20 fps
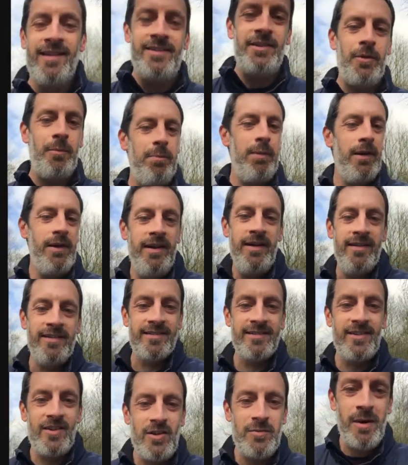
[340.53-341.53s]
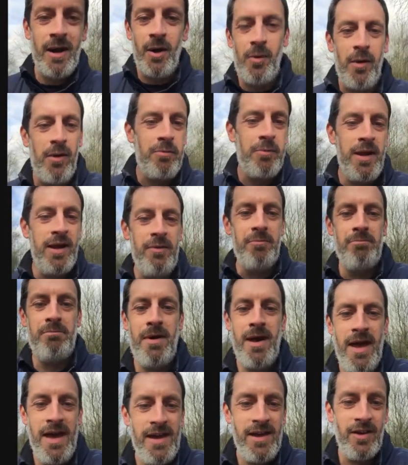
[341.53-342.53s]
So please come out with me
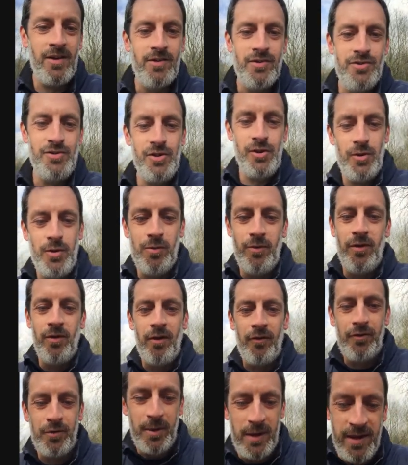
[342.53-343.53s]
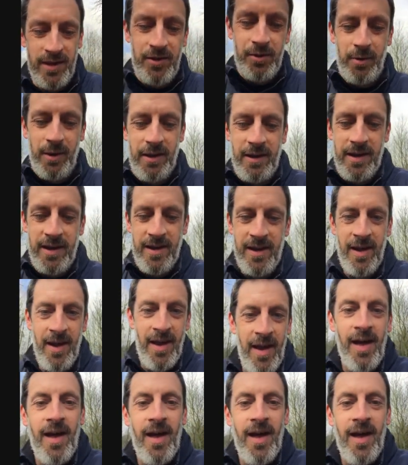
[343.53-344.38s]
in May and June of 2020